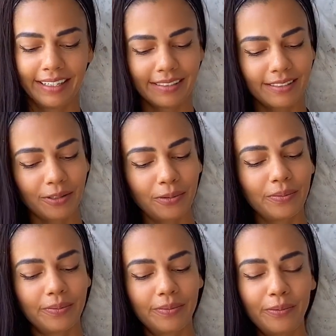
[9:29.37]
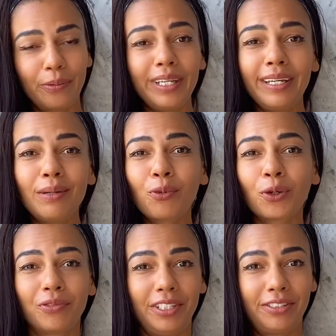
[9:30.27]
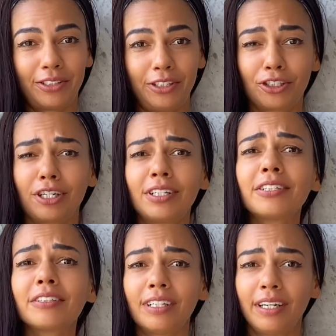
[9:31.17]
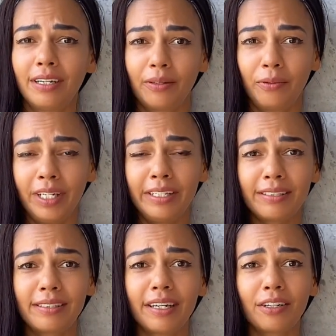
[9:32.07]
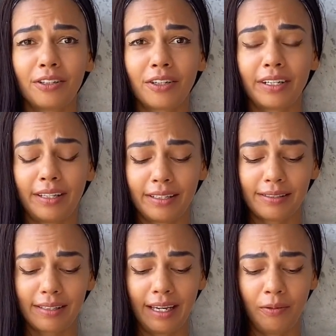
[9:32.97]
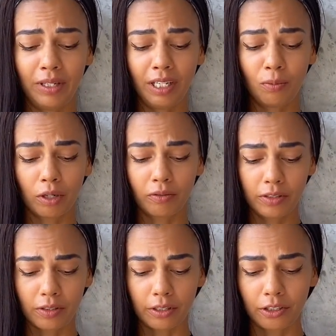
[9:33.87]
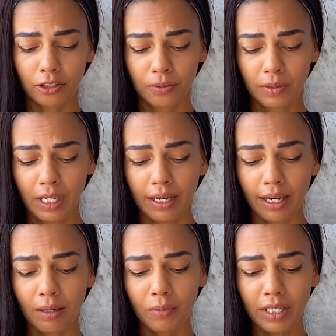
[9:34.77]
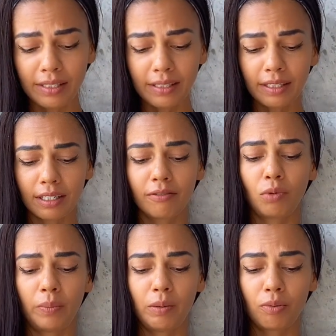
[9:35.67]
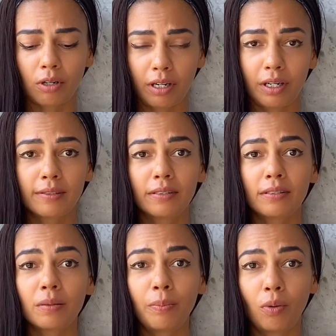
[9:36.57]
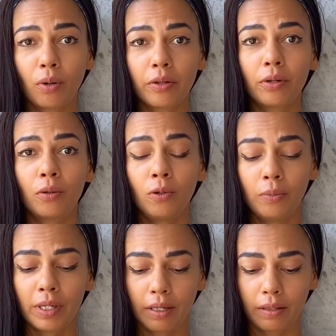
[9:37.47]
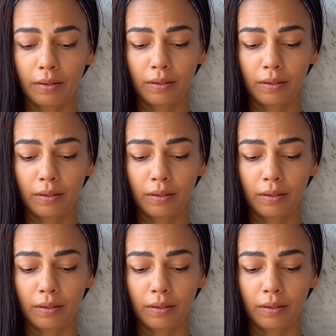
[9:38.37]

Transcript: So we need more research, clearly. We need to take a look at this, and we need more research. And we need to give women products that support their womb health.